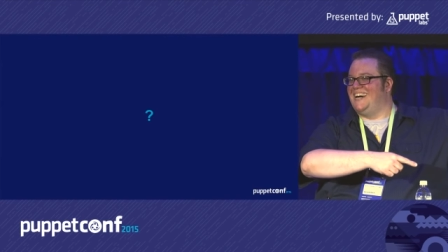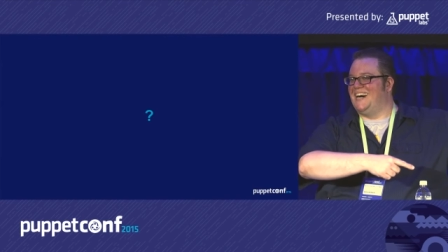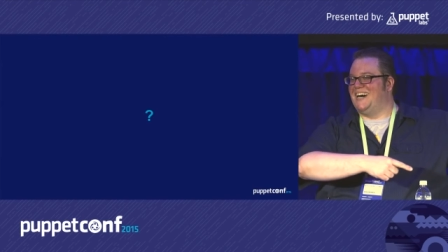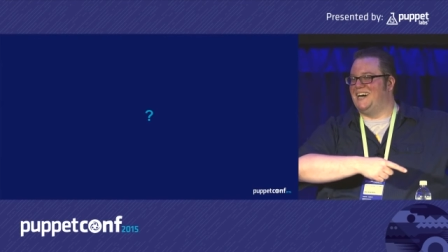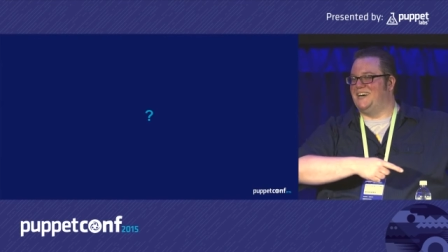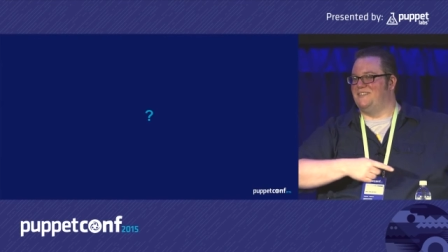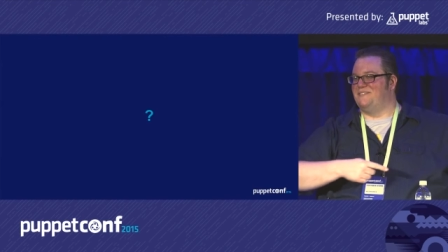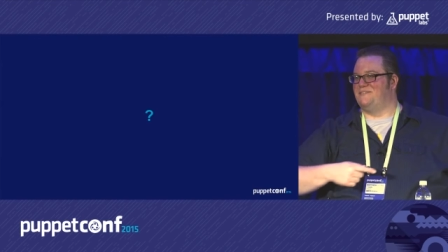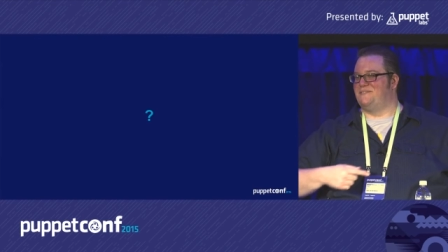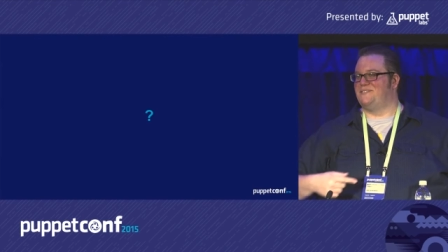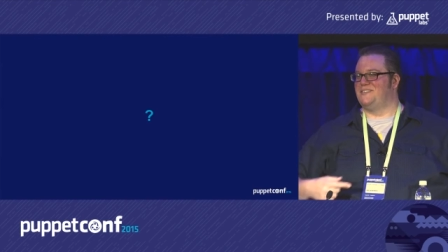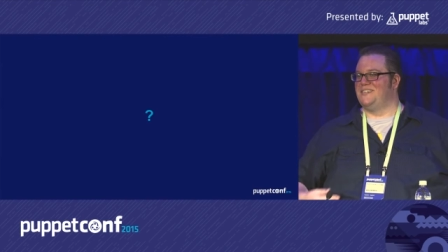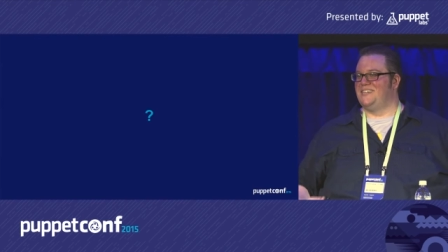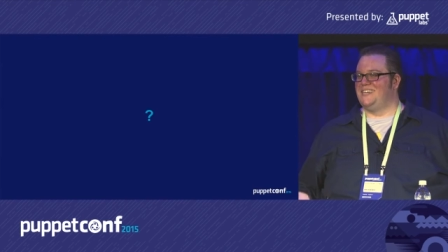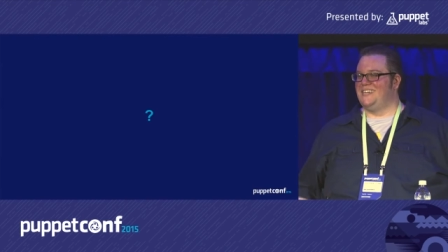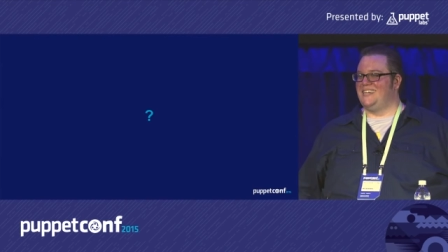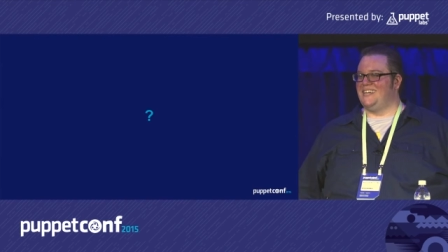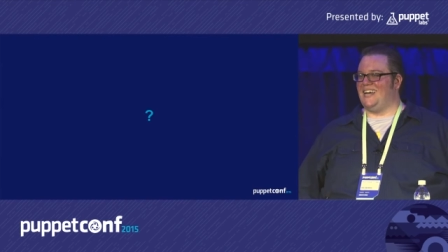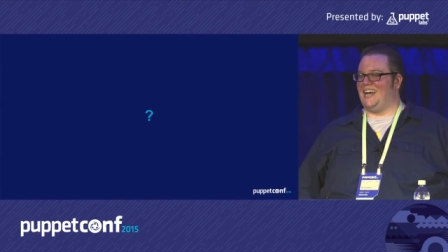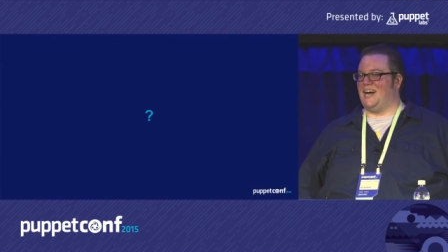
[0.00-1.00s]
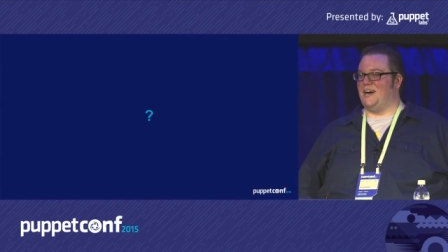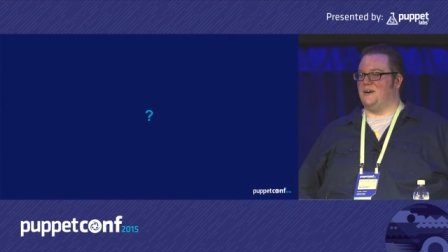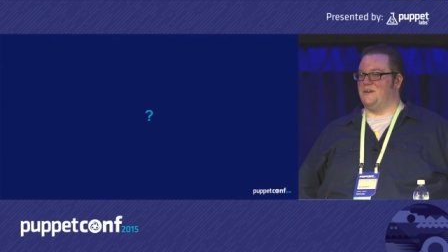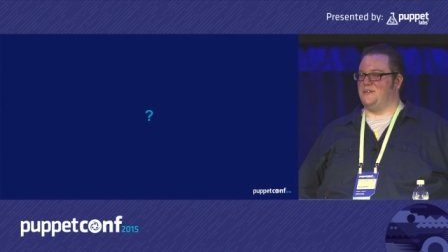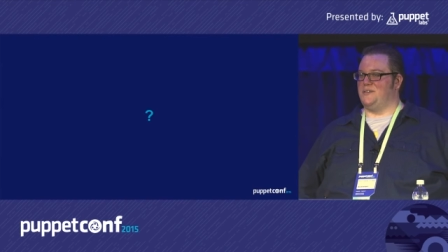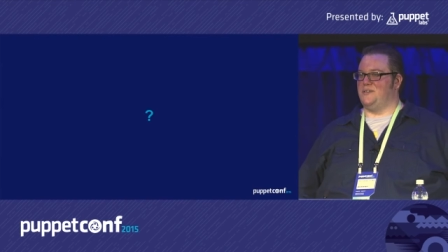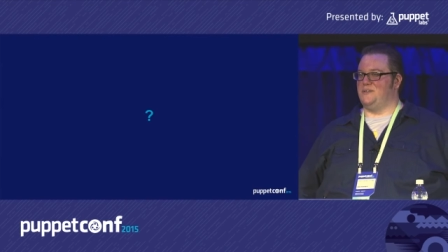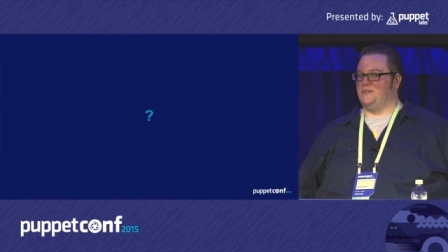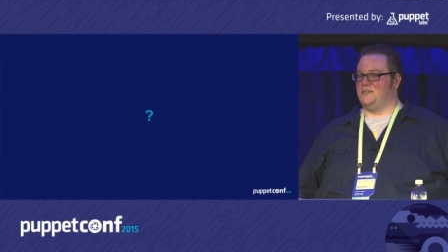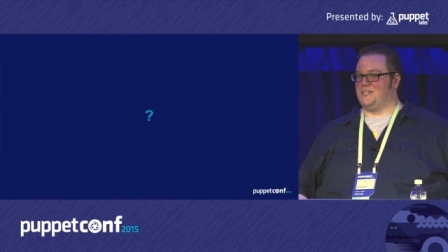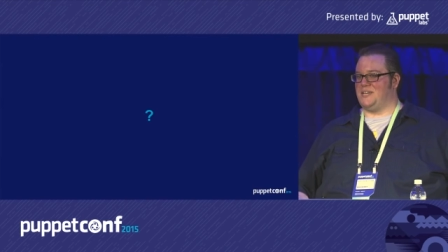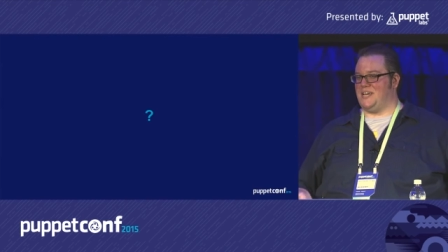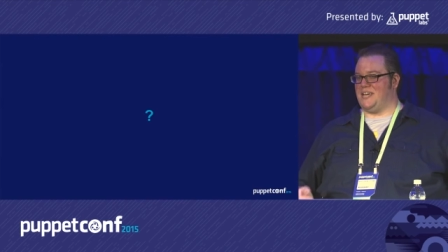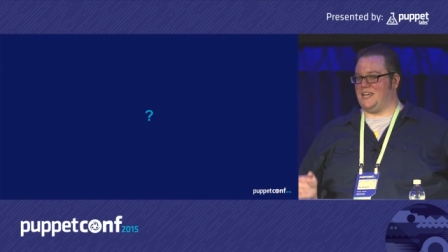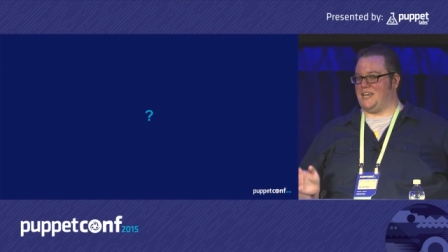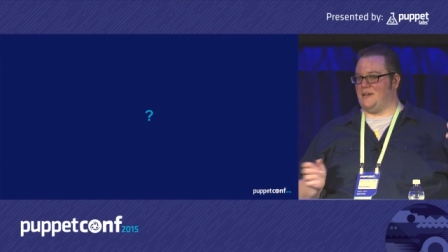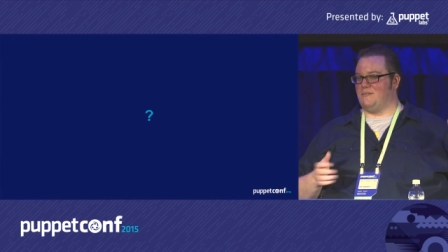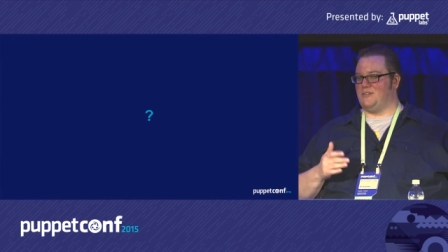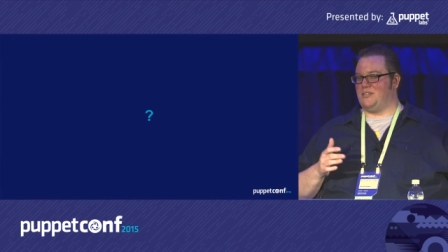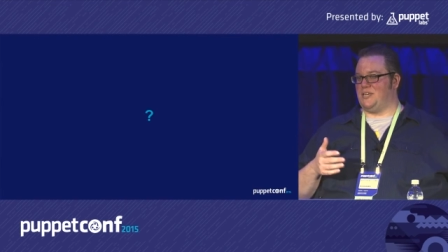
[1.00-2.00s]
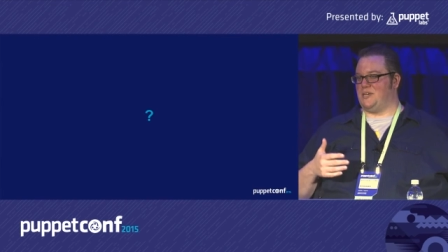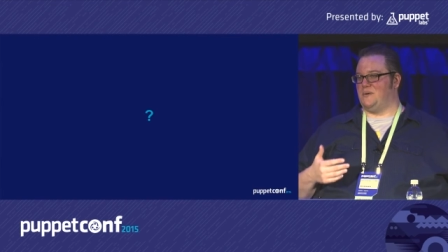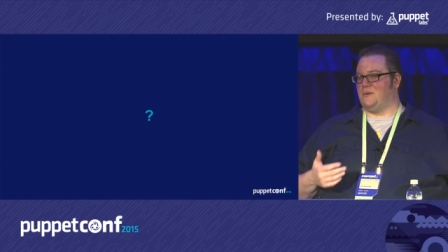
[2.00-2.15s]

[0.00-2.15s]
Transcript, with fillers: of how you take everything